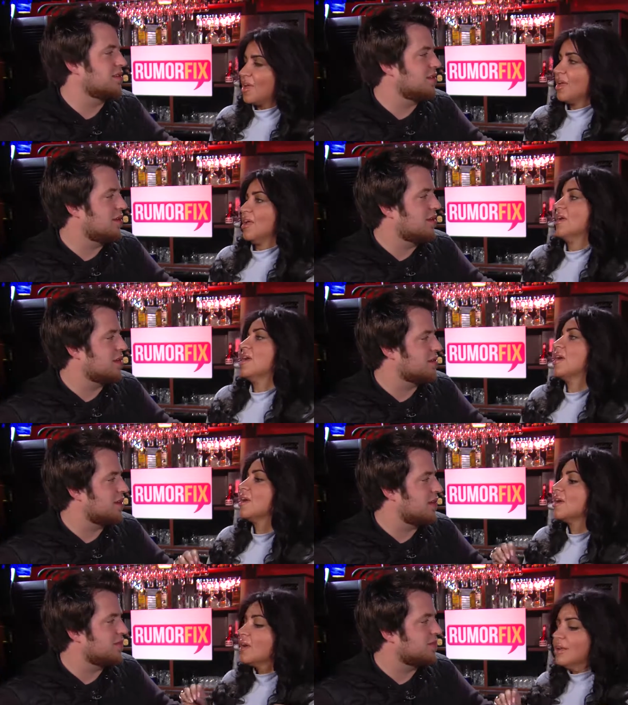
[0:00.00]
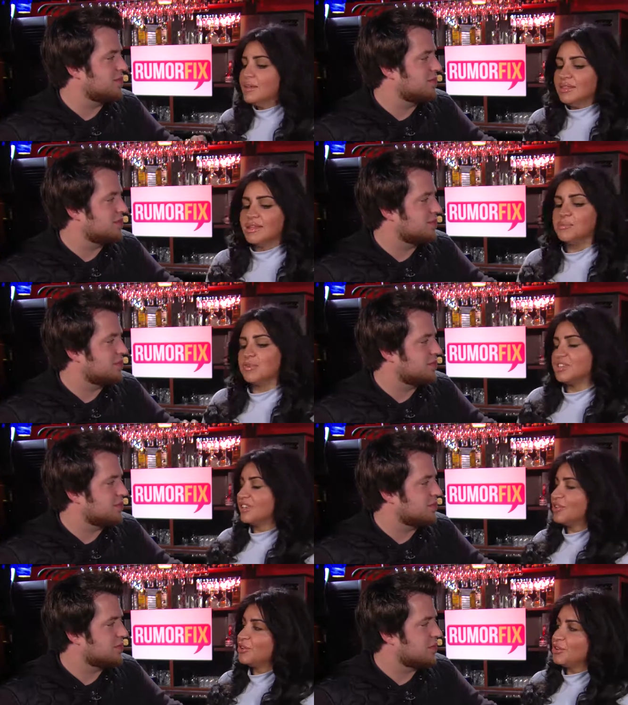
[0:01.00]
Speaker 1: and all that good stuff.
Speaker 2: Anything in
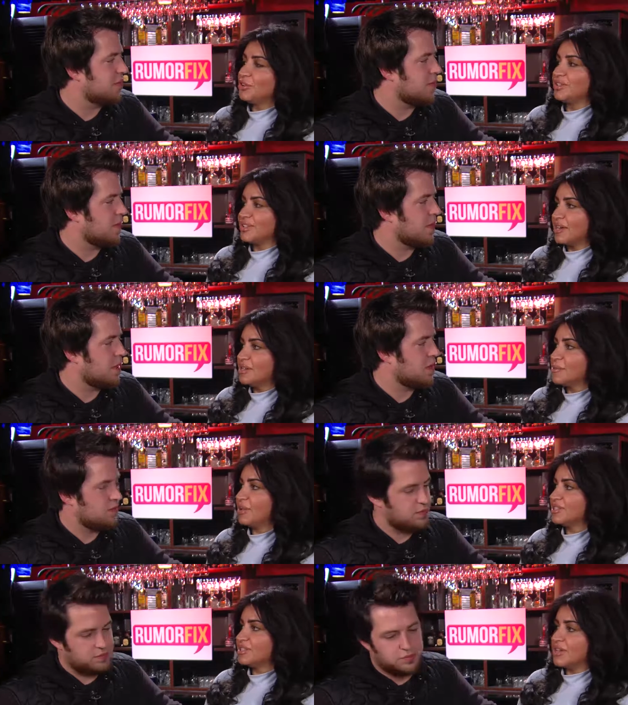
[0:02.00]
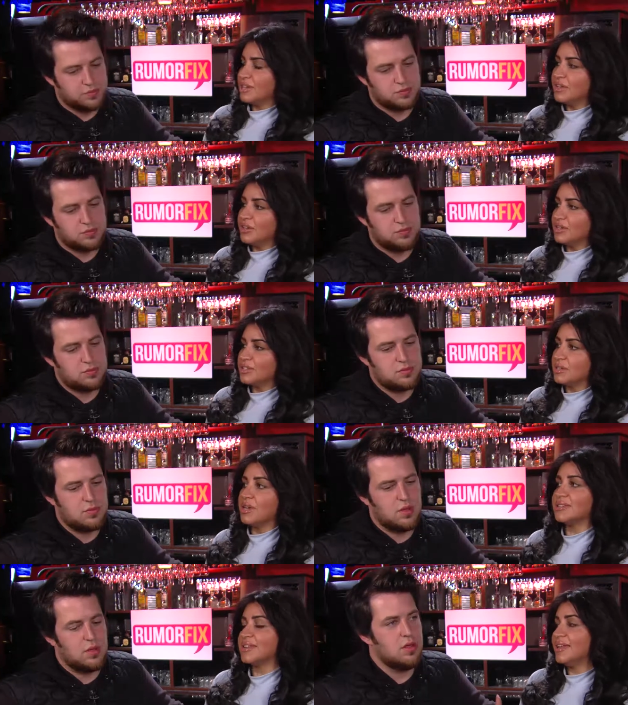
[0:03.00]
particular you're excited about seeing here at
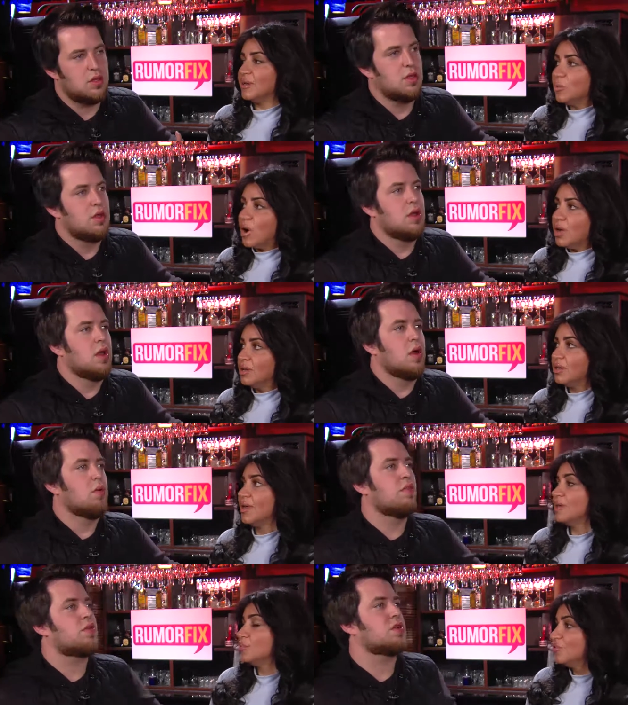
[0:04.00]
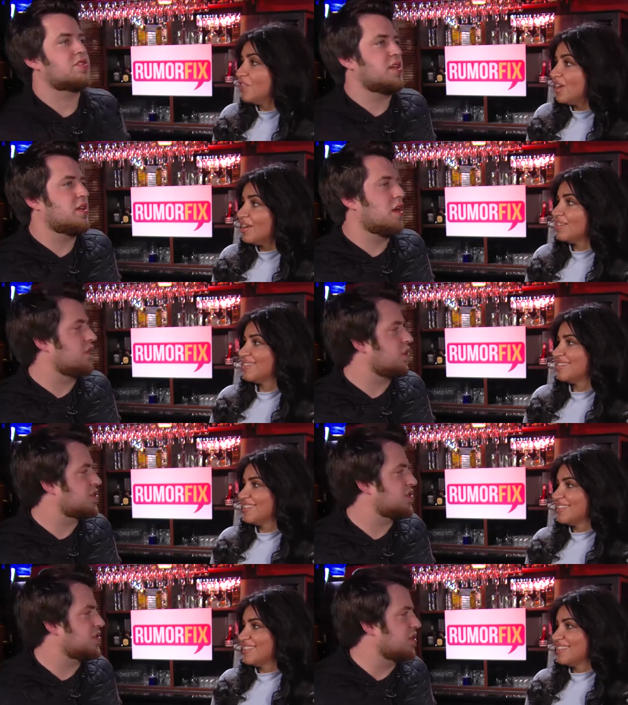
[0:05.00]
Sundance? Anyone? Any
Speaker 1: well, of course, movie? seeing of
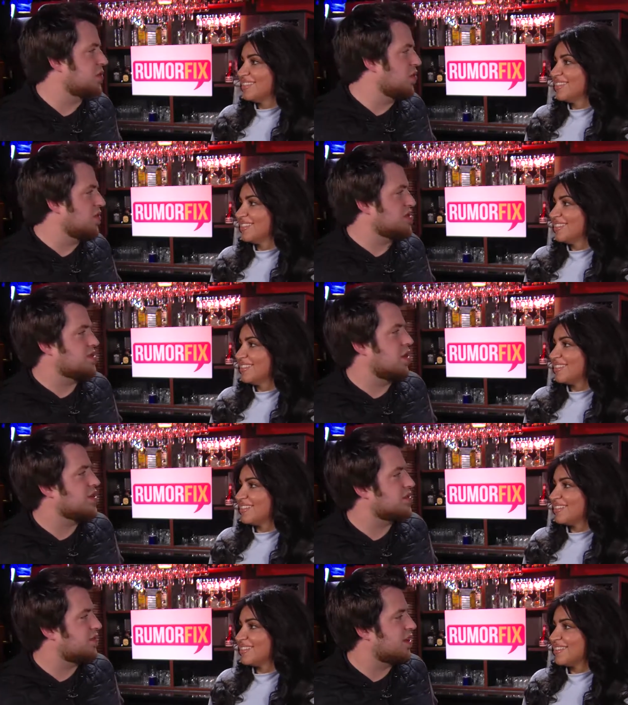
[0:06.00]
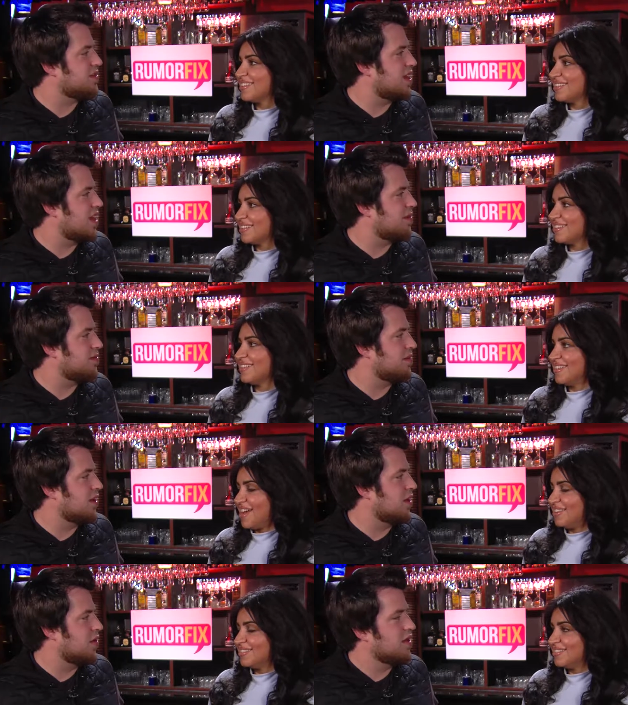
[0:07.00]
course seeing the movies is always a fun time.
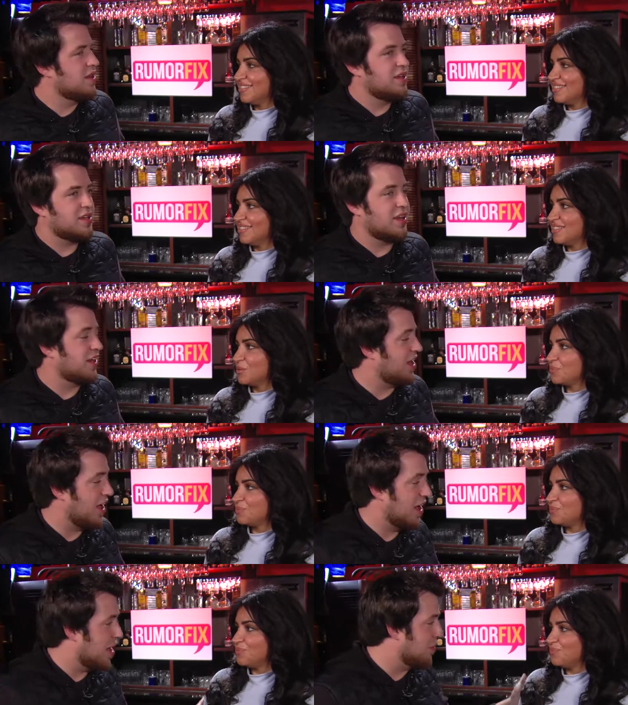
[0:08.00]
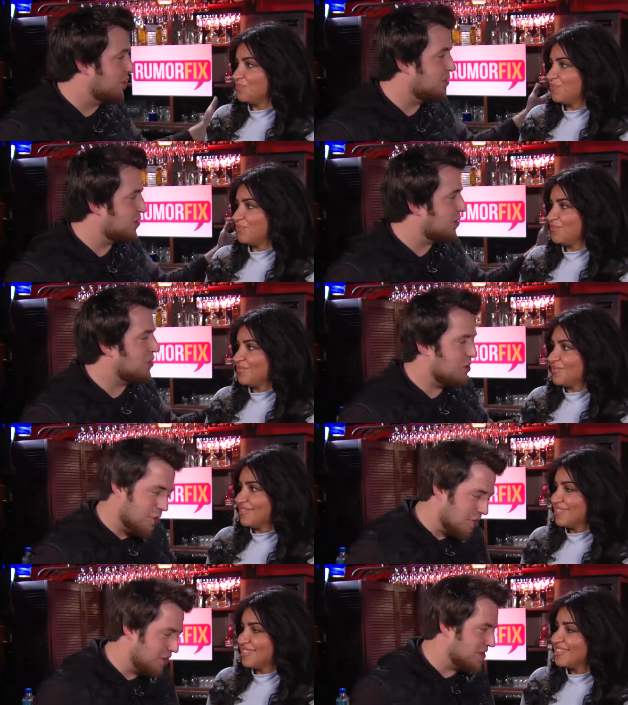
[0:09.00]
Yeah. You know, getting to hang out with
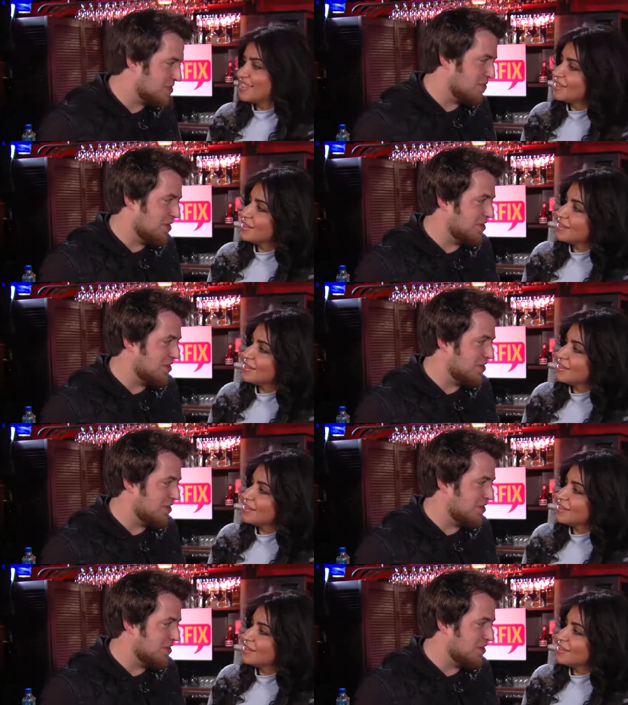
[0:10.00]
you is a fun